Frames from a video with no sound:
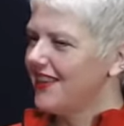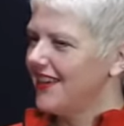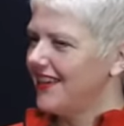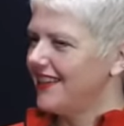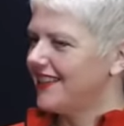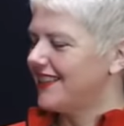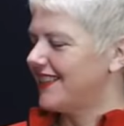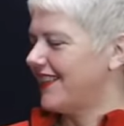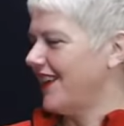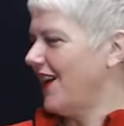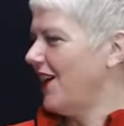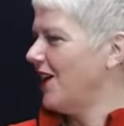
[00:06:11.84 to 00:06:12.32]

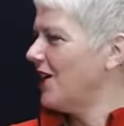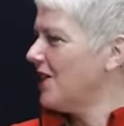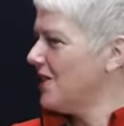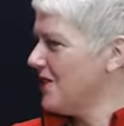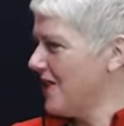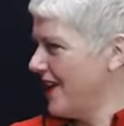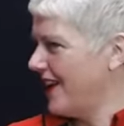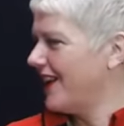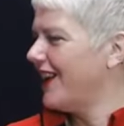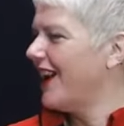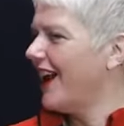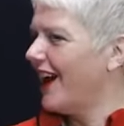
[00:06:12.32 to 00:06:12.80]
think
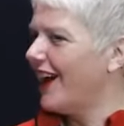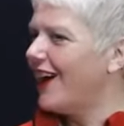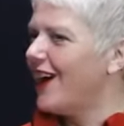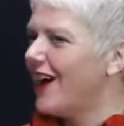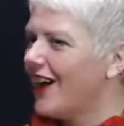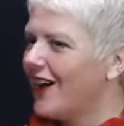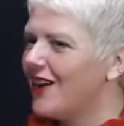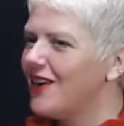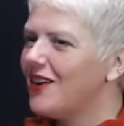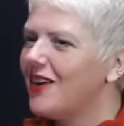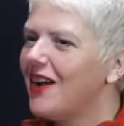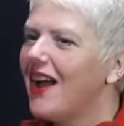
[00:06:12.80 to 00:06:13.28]
so. You
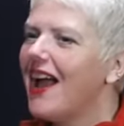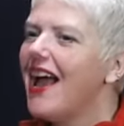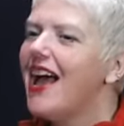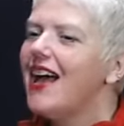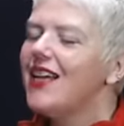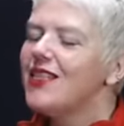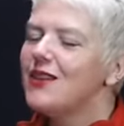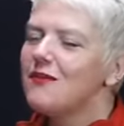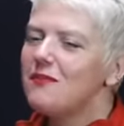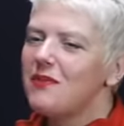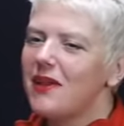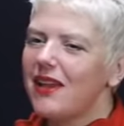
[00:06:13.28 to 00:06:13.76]
know,
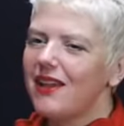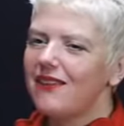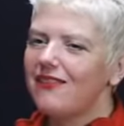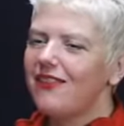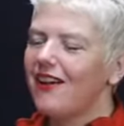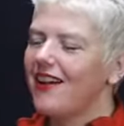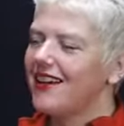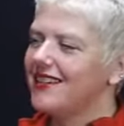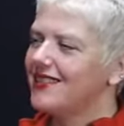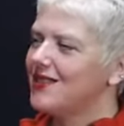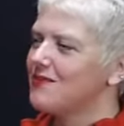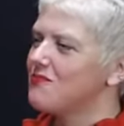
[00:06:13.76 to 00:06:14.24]
the
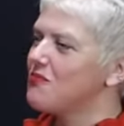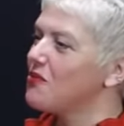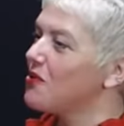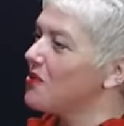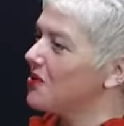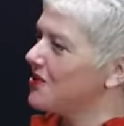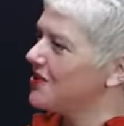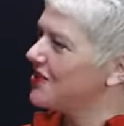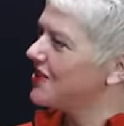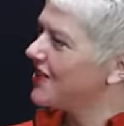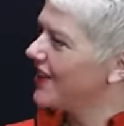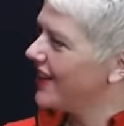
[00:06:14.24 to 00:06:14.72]
BFI is a
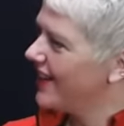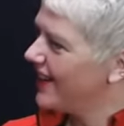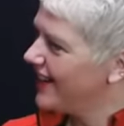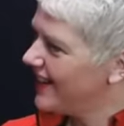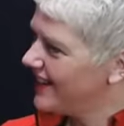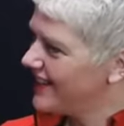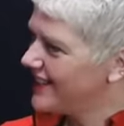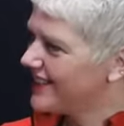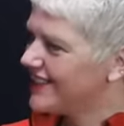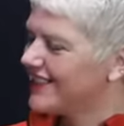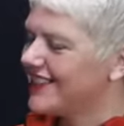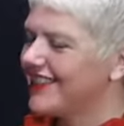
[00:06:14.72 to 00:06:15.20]
broad
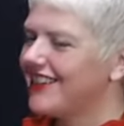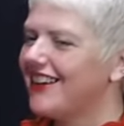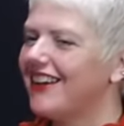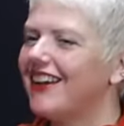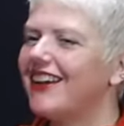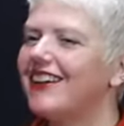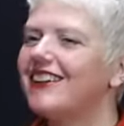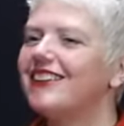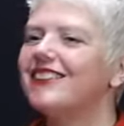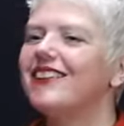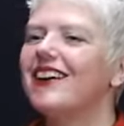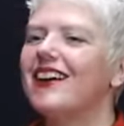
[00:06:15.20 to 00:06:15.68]
church, you
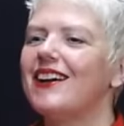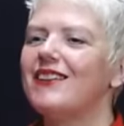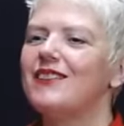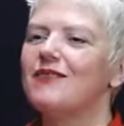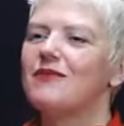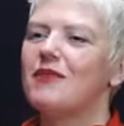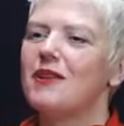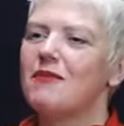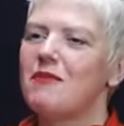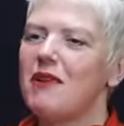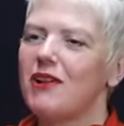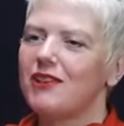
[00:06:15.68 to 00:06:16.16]
know,
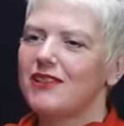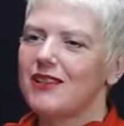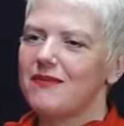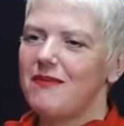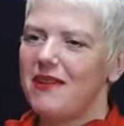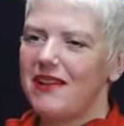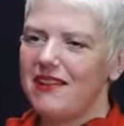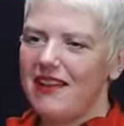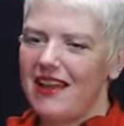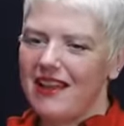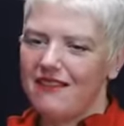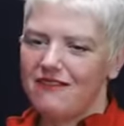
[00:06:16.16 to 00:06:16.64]
and we welcome
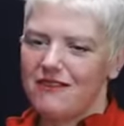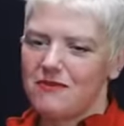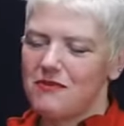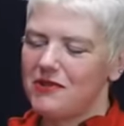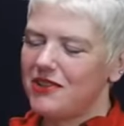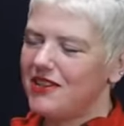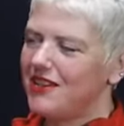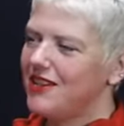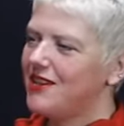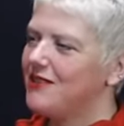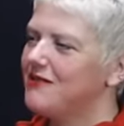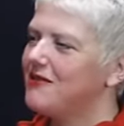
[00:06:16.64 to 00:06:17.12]

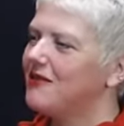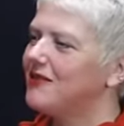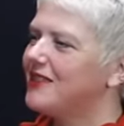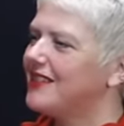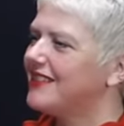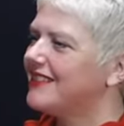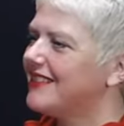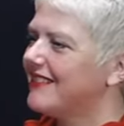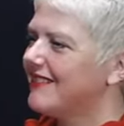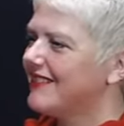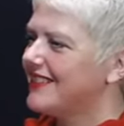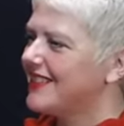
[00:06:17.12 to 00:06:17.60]
everybody who
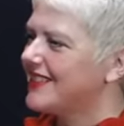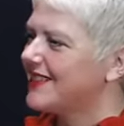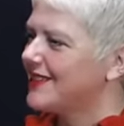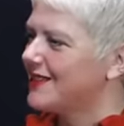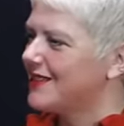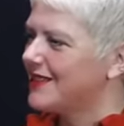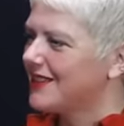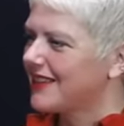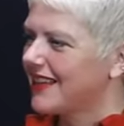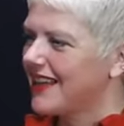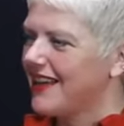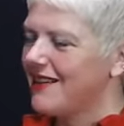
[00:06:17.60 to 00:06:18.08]
wants
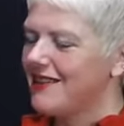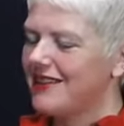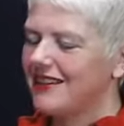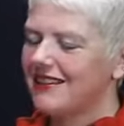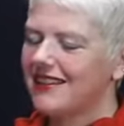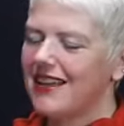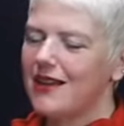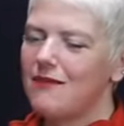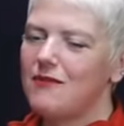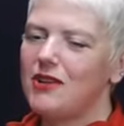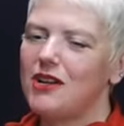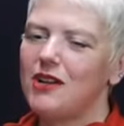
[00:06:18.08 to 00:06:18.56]
to kind
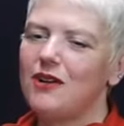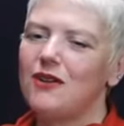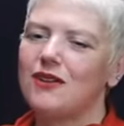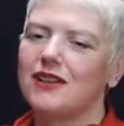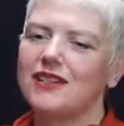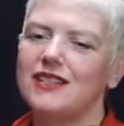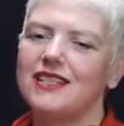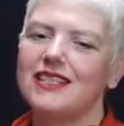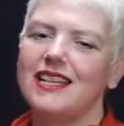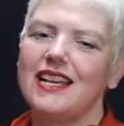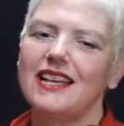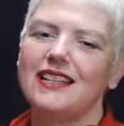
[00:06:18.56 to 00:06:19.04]
of come along